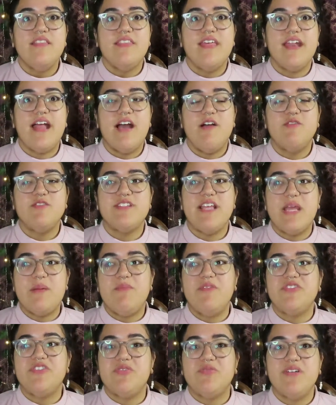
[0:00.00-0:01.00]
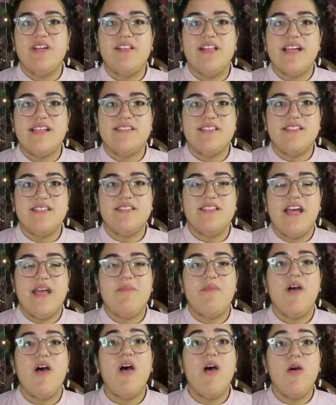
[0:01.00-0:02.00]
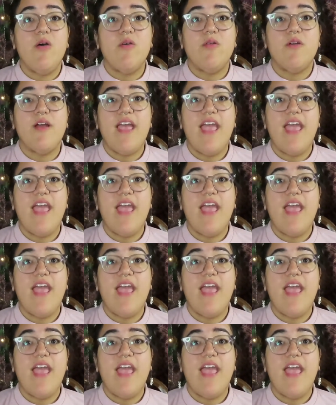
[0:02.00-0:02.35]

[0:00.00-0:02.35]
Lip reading: that I was able to realize this time, oh,